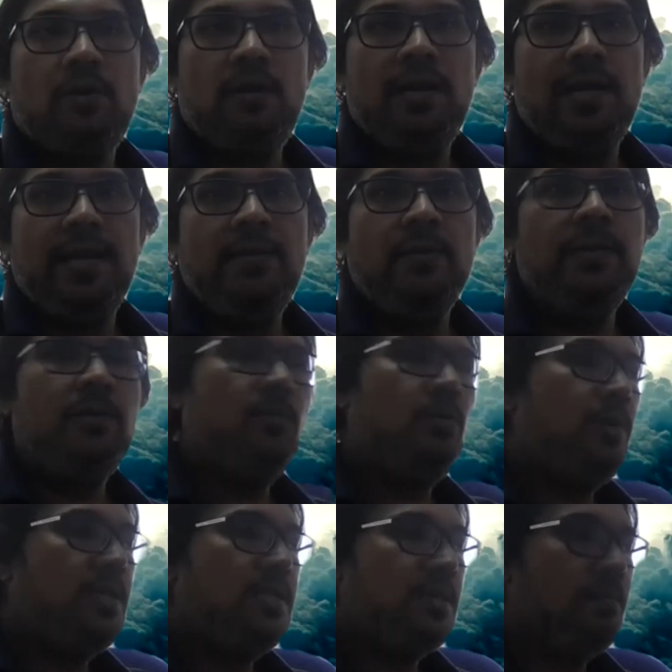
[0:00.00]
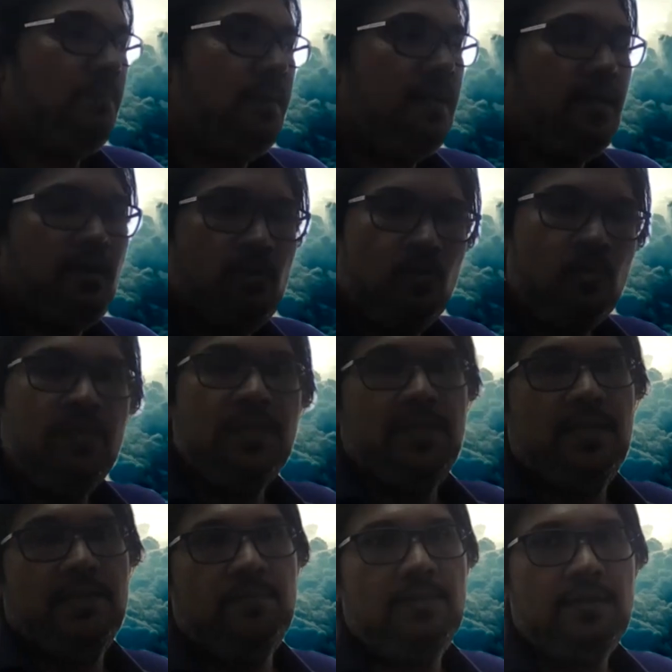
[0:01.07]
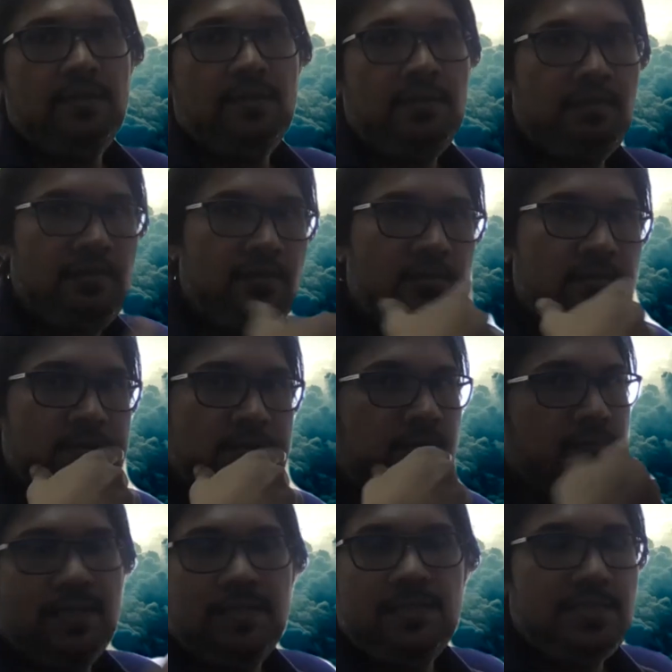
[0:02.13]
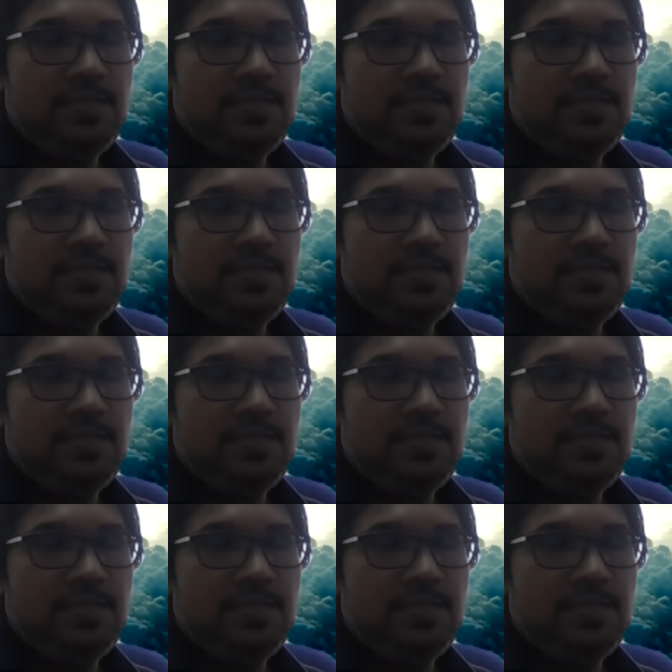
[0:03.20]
online you can go and jump in and do with them learn you know so i think